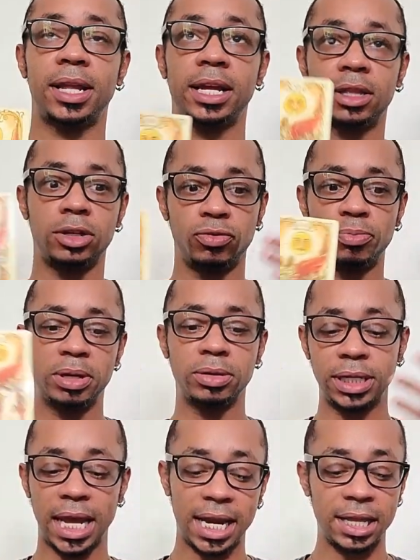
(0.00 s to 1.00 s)
Like you've
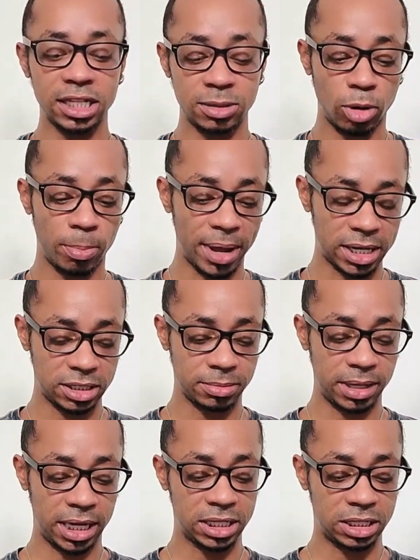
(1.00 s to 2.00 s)
been getting this
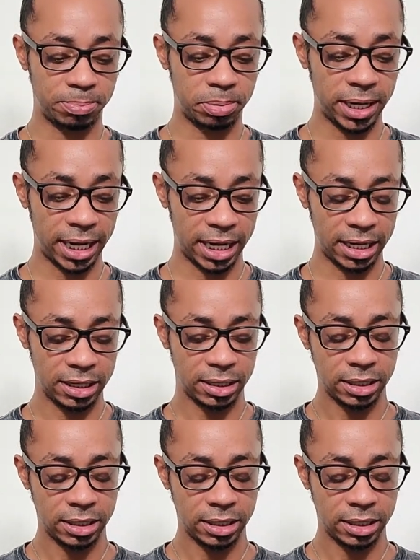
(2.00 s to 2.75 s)
momentum into play.